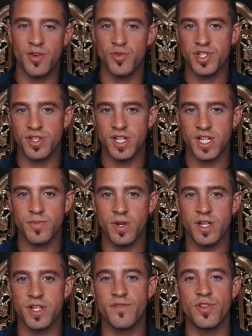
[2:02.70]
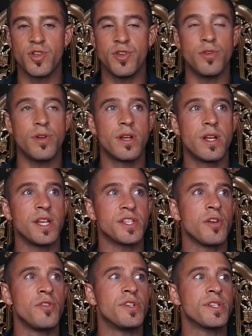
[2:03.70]
also the experience for you as
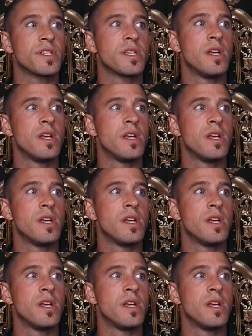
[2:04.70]
owners.